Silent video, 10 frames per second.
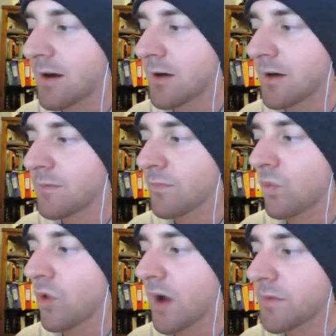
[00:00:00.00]

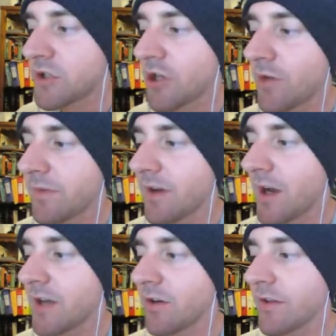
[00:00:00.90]
Warhammer
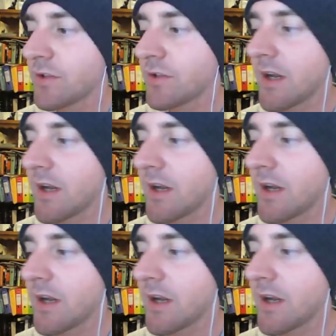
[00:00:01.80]
Chermside on the 28th
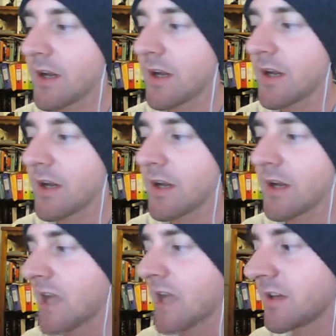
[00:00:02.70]
of October, we've got
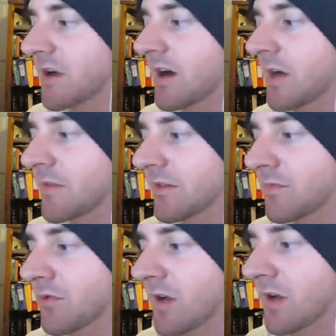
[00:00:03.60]
Age of Sigmar
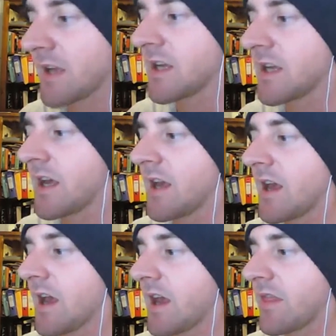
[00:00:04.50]
Armies on Parade.
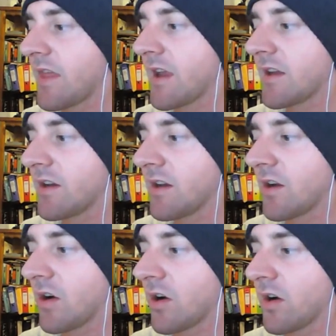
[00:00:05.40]
And then
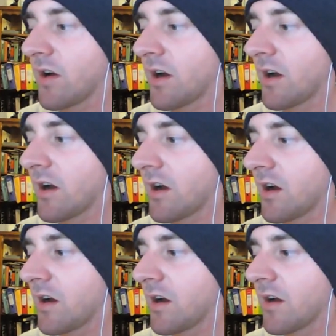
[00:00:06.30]

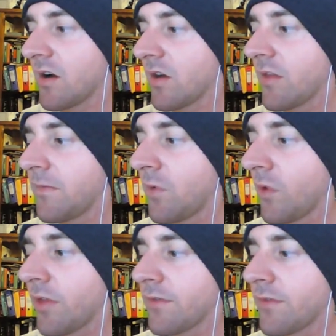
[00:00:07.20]
on the
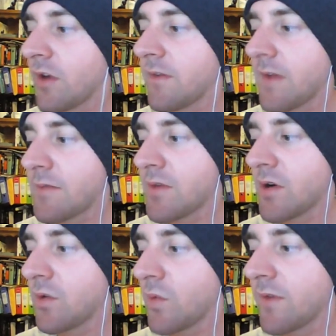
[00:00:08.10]
4th of
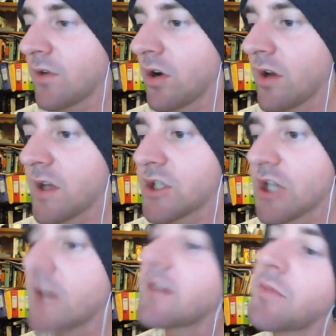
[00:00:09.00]
November, we've got a
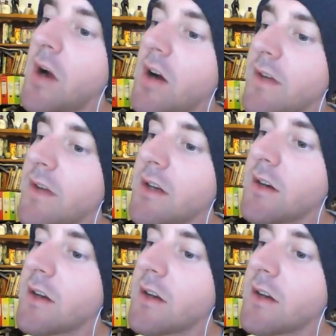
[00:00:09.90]
Shadespire event.